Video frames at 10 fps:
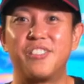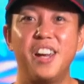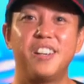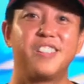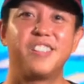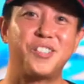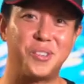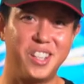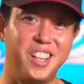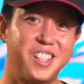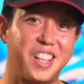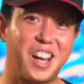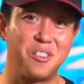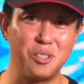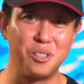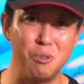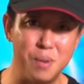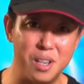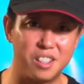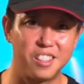Right? So this is 1000
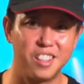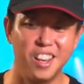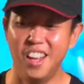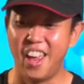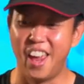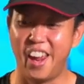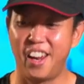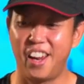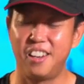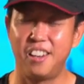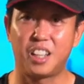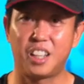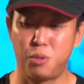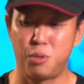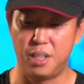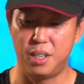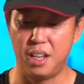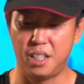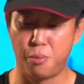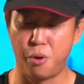lumens, and it comes with a
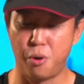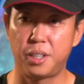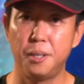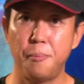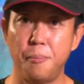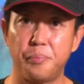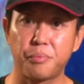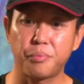laser pointer.